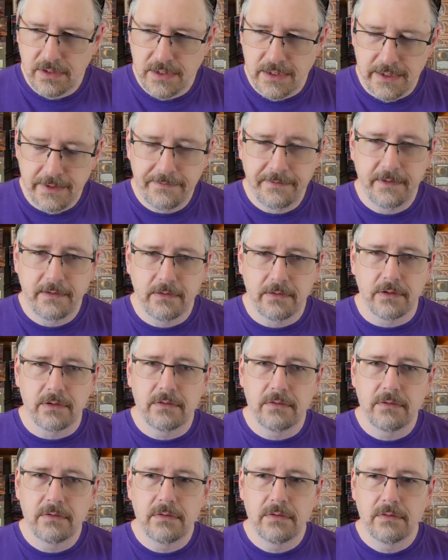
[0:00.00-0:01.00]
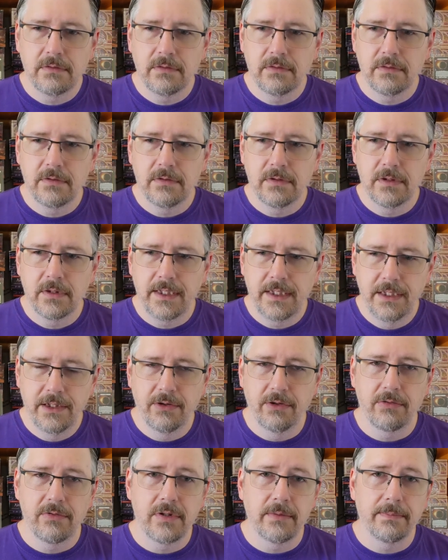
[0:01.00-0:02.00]
difficult
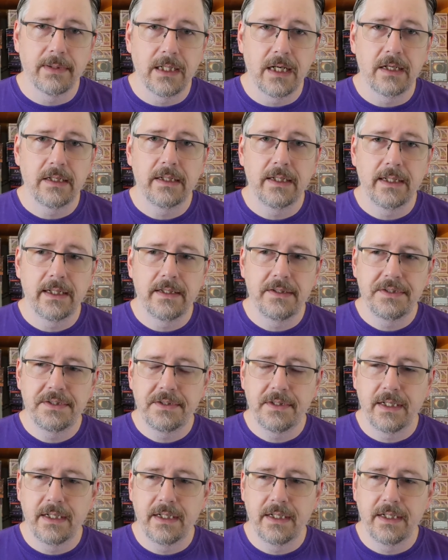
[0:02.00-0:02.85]
hero to block against.